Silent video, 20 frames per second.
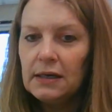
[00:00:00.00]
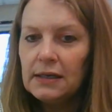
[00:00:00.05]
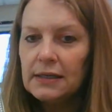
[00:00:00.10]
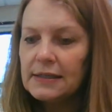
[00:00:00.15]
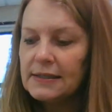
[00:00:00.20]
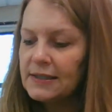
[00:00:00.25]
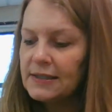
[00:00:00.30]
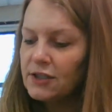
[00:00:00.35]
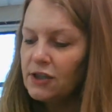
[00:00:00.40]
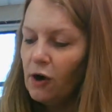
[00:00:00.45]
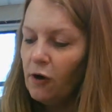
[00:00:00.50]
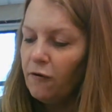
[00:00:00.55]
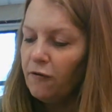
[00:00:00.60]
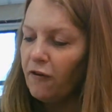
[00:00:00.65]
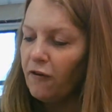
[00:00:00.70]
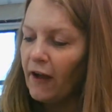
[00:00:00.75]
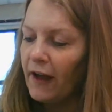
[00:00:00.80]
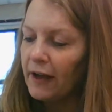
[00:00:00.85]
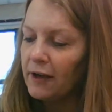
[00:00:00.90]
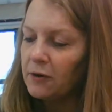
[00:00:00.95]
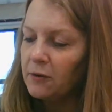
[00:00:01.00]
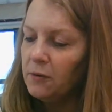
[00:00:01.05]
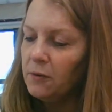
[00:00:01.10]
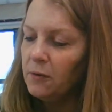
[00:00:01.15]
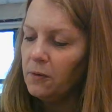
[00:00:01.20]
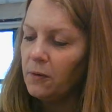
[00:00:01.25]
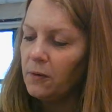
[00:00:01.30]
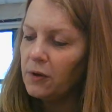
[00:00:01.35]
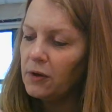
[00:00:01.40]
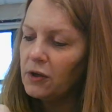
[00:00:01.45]
snowflake.
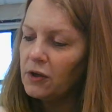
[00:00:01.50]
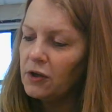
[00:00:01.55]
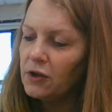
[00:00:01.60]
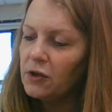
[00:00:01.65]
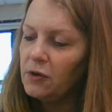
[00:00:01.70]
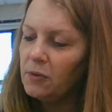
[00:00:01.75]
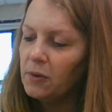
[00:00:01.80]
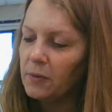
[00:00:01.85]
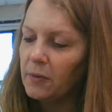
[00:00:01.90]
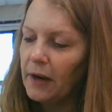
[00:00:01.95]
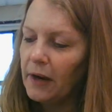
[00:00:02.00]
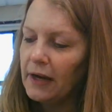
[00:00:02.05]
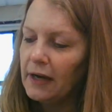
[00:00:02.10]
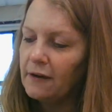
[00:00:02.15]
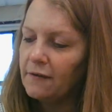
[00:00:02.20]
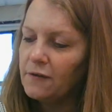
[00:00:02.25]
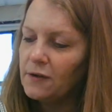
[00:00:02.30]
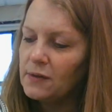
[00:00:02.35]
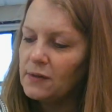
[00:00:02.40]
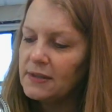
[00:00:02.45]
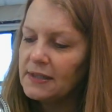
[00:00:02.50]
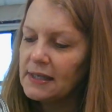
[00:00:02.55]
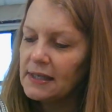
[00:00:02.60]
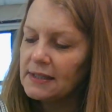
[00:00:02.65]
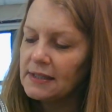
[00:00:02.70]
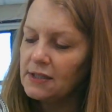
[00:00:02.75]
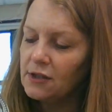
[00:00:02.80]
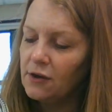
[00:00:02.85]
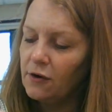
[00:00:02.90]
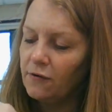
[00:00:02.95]
Ooh, you were right if you
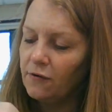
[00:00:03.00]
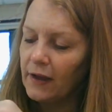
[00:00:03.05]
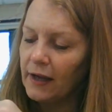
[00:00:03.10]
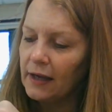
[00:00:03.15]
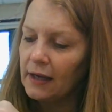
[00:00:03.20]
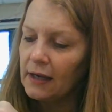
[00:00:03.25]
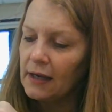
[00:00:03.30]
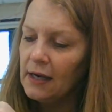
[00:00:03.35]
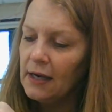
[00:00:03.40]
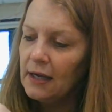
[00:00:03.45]
said snowflake.